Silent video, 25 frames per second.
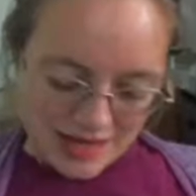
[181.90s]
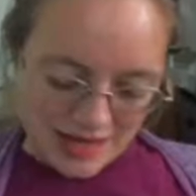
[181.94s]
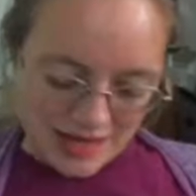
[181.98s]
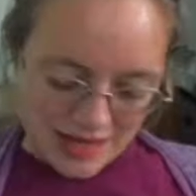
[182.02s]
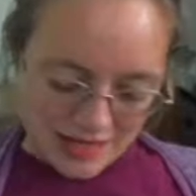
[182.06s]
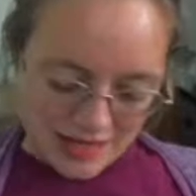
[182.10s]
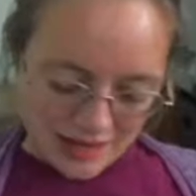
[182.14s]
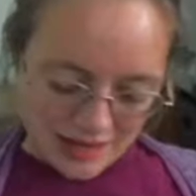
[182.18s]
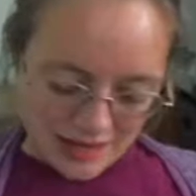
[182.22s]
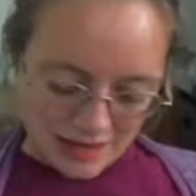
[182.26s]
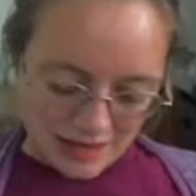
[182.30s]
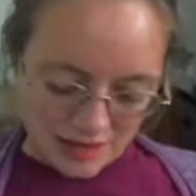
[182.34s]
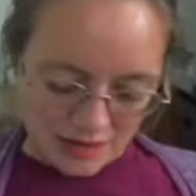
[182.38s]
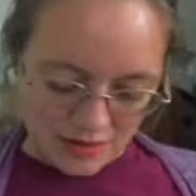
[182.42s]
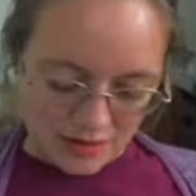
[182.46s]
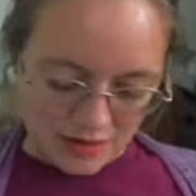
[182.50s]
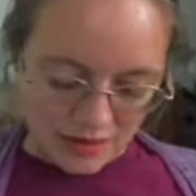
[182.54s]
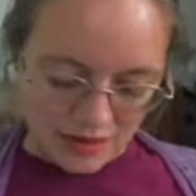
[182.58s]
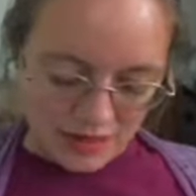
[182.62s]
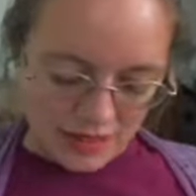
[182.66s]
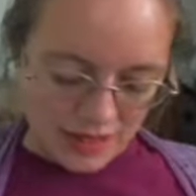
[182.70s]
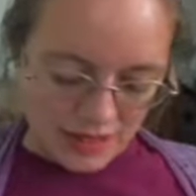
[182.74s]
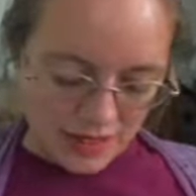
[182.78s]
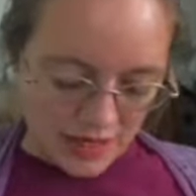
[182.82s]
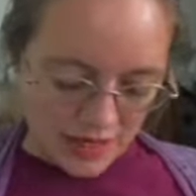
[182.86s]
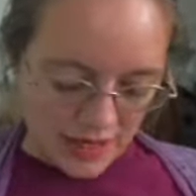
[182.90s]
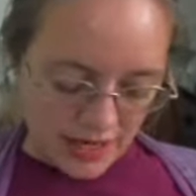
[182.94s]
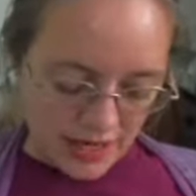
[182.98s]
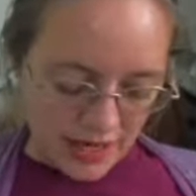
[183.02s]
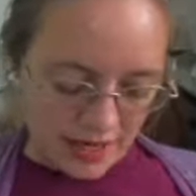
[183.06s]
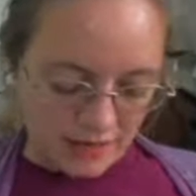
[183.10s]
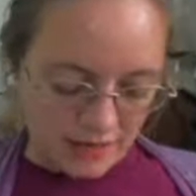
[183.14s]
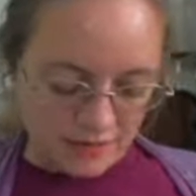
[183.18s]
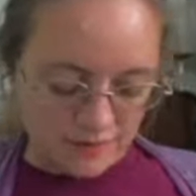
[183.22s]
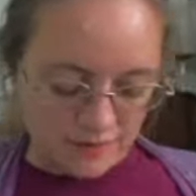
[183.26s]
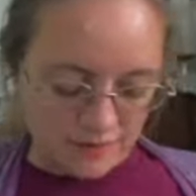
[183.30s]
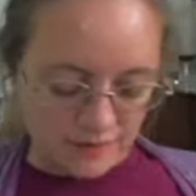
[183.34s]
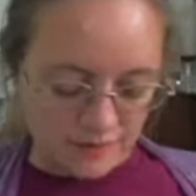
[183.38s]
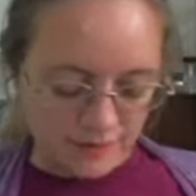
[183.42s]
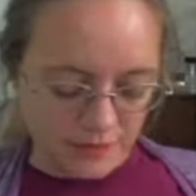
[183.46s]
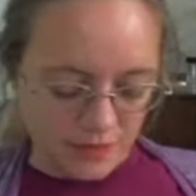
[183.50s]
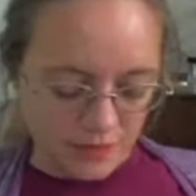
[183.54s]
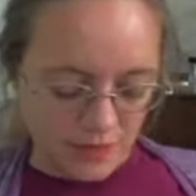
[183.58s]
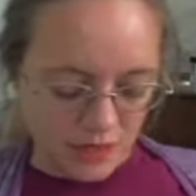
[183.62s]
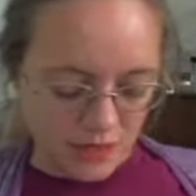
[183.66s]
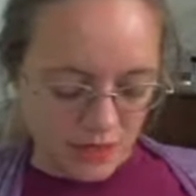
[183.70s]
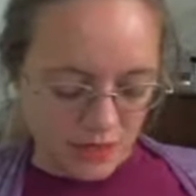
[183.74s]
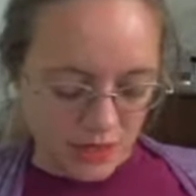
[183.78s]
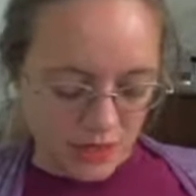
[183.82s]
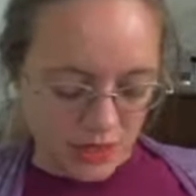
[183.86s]
And then you're going to get
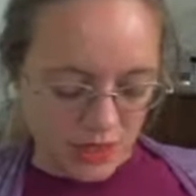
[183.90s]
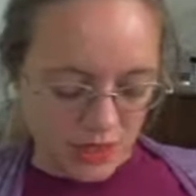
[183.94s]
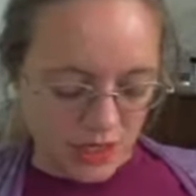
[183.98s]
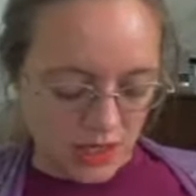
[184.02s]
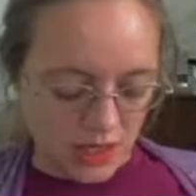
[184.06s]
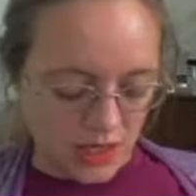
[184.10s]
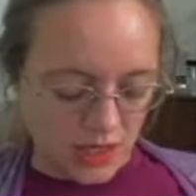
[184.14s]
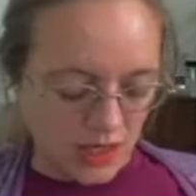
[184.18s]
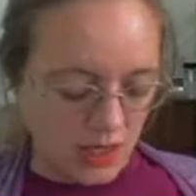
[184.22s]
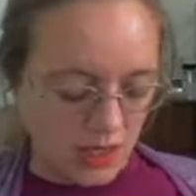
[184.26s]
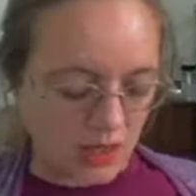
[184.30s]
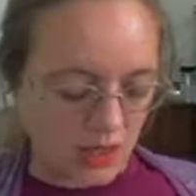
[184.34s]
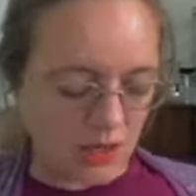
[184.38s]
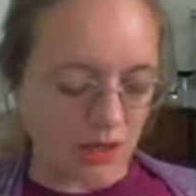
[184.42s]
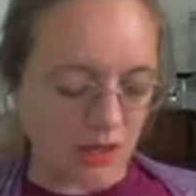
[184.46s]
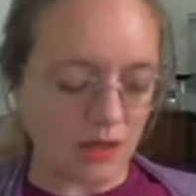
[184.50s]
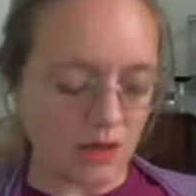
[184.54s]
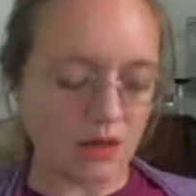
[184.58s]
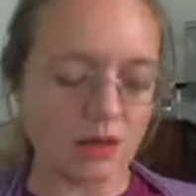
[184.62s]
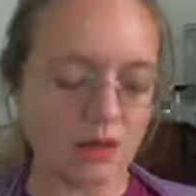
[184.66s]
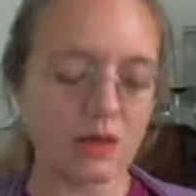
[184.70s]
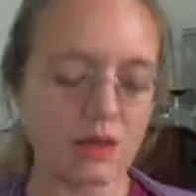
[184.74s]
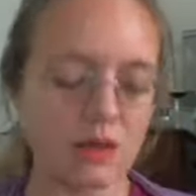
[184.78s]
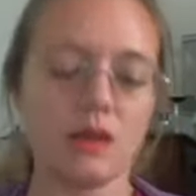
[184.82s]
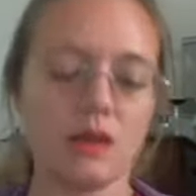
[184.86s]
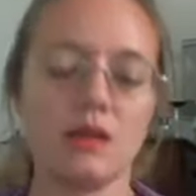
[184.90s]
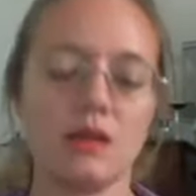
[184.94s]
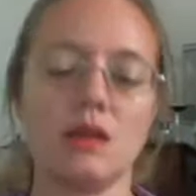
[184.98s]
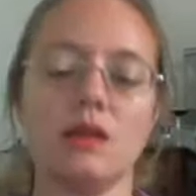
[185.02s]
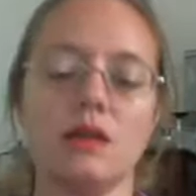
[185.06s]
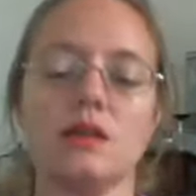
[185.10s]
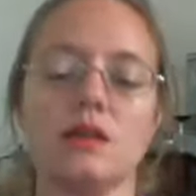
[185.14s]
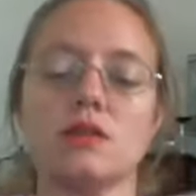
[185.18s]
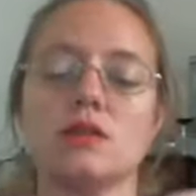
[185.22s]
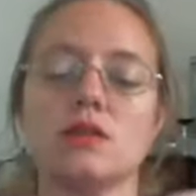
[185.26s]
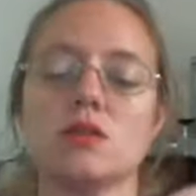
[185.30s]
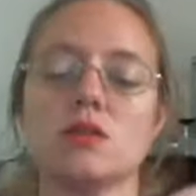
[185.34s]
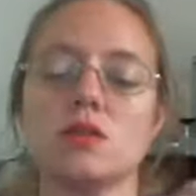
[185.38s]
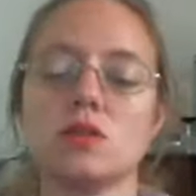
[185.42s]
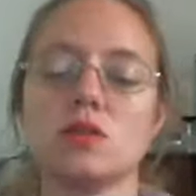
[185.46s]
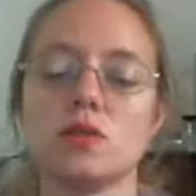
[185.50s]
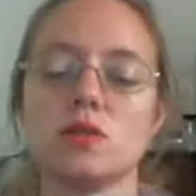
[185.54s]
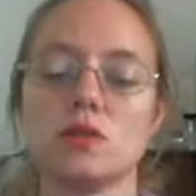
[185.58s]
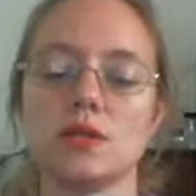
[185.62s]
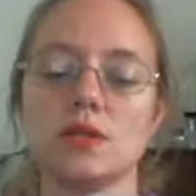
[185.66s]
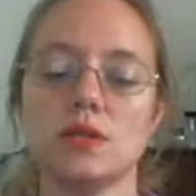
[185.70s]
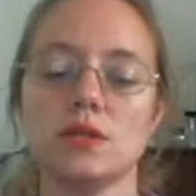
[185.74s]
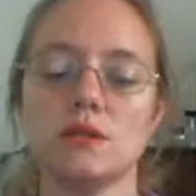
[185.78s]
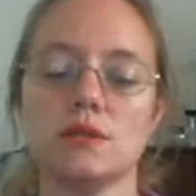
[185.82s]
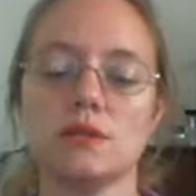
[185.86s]
the
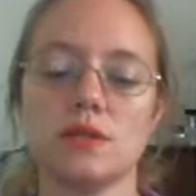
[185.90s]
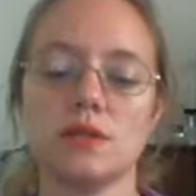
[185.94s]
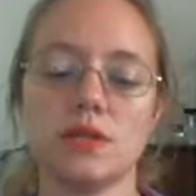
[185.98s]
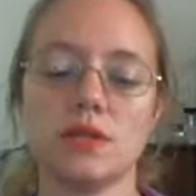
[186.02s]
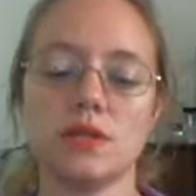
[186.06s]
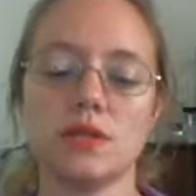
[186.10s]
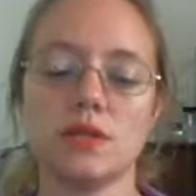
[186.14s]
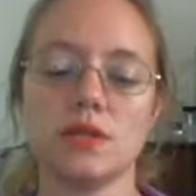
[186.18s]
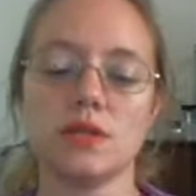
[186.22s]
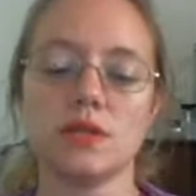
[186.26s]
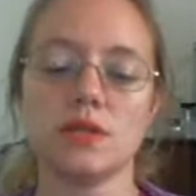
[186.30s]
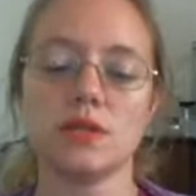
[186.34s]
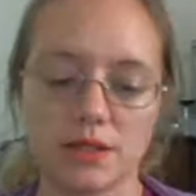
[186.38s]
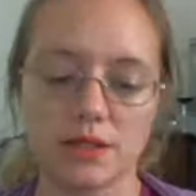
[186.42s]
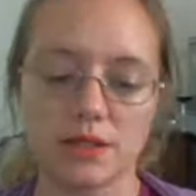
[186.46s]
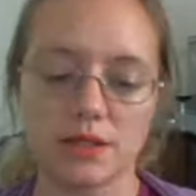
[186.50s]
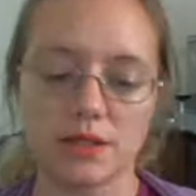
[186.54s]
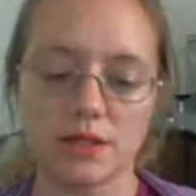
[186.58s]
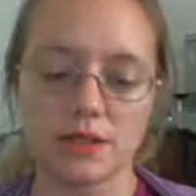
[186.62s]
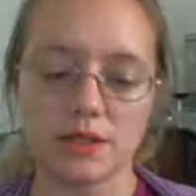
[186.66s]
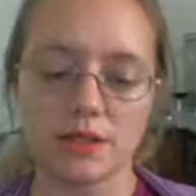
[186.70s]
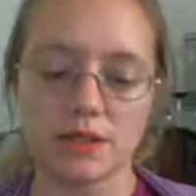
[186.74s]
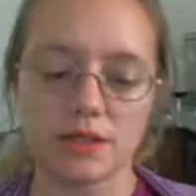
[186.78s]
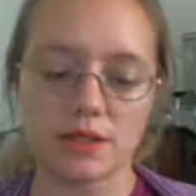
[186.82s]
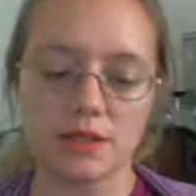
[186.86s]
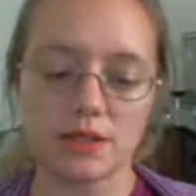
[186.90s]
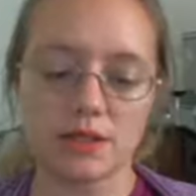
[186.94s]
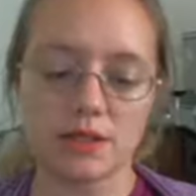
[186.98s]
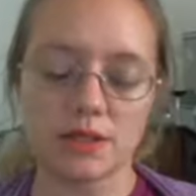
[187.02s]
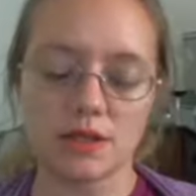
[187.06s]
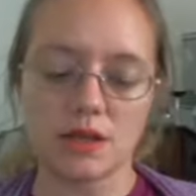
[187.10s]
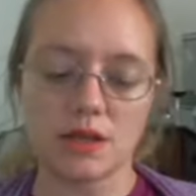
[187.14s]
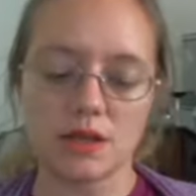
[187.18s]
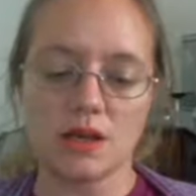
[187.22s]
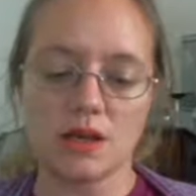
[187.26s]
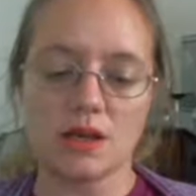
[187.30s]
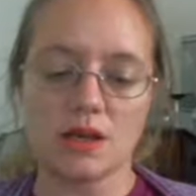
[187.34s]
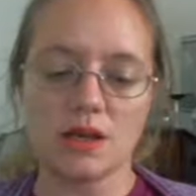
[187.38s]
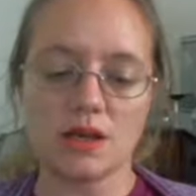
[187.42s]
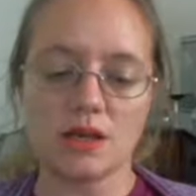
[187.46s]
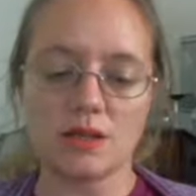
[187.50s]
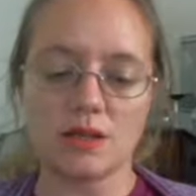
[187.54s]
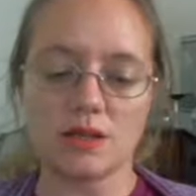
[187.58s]
exclusive to this A box.